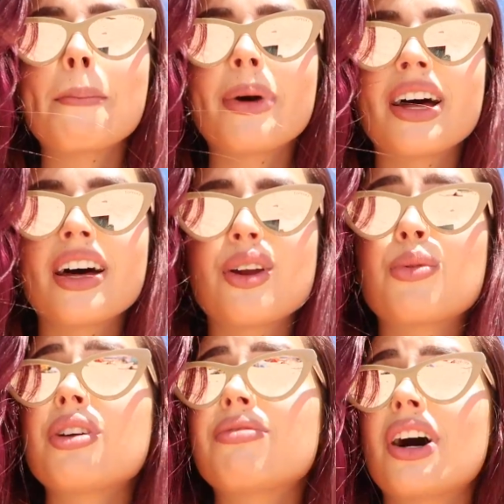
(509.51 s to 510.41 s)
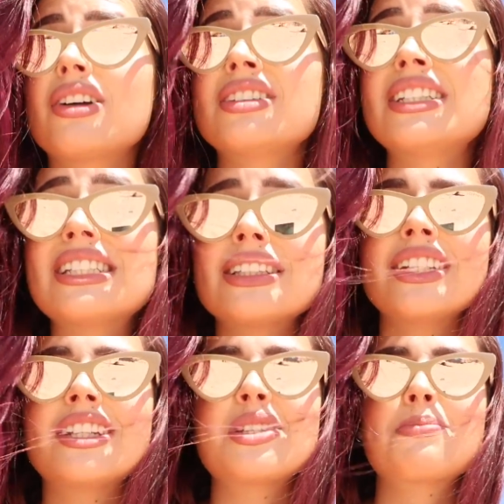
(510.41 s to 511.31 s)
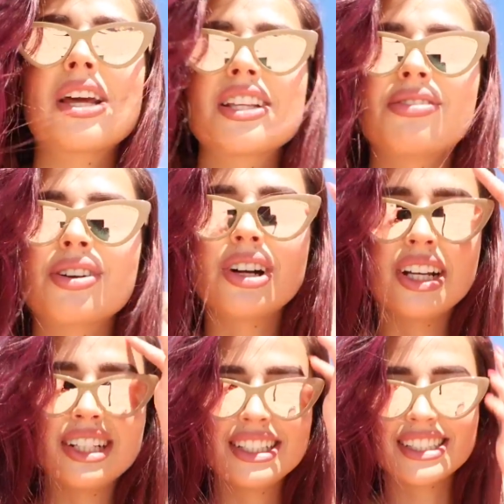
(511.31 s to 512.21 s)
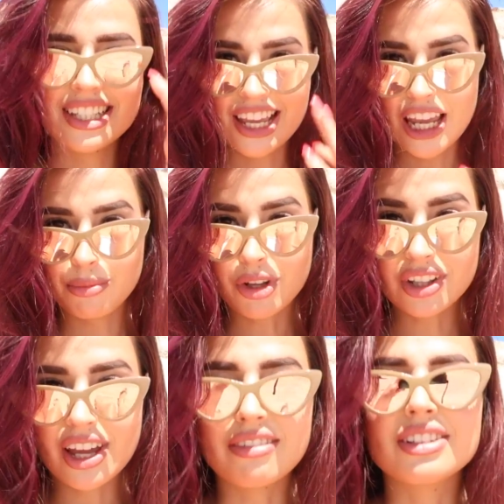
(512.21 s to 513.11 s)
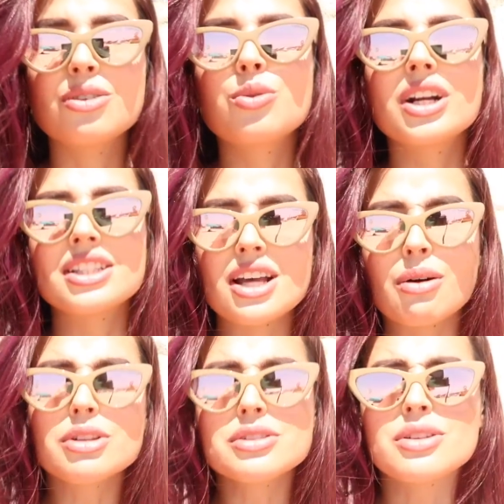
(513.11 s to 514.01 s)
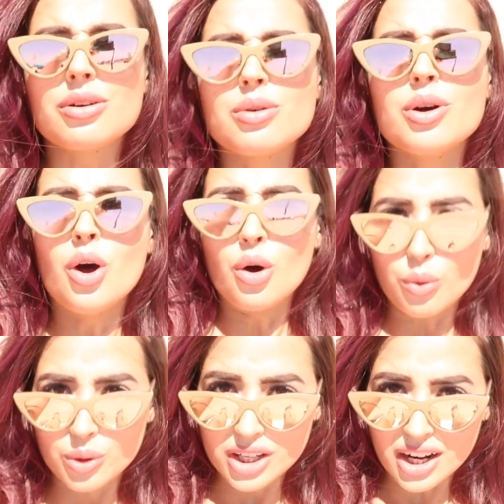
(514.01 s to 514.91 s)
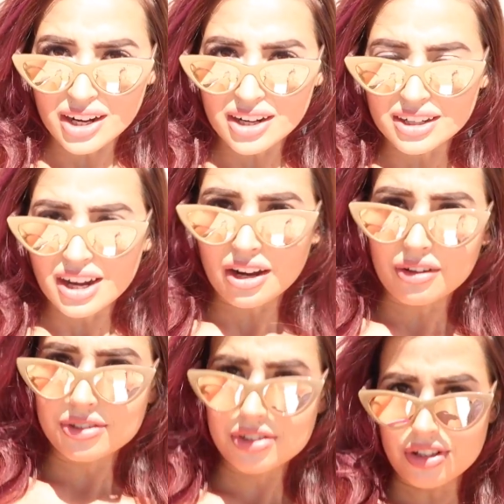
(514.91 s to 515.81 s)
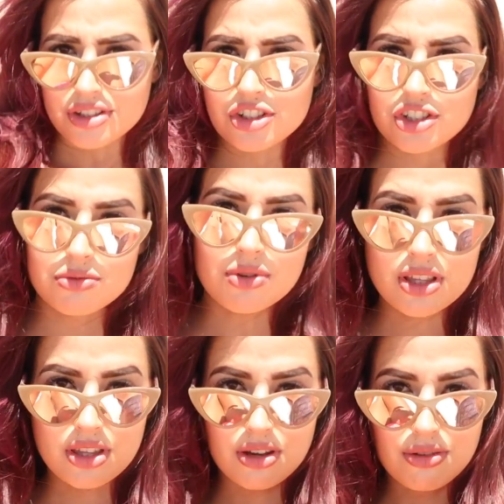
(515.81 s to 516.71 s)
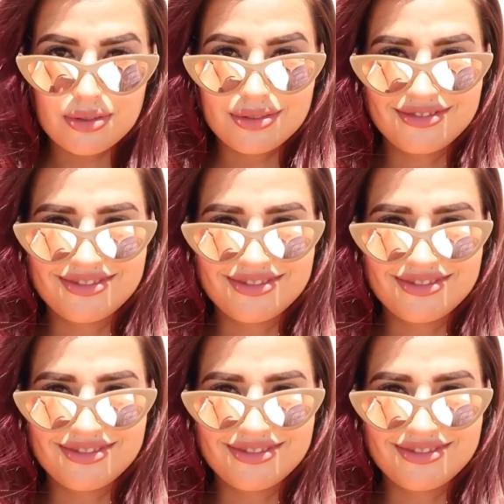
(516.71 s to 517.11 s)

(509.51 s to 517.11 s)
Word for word: But we found this little space for us, and we only have one towel, so we are kind of sausages right now,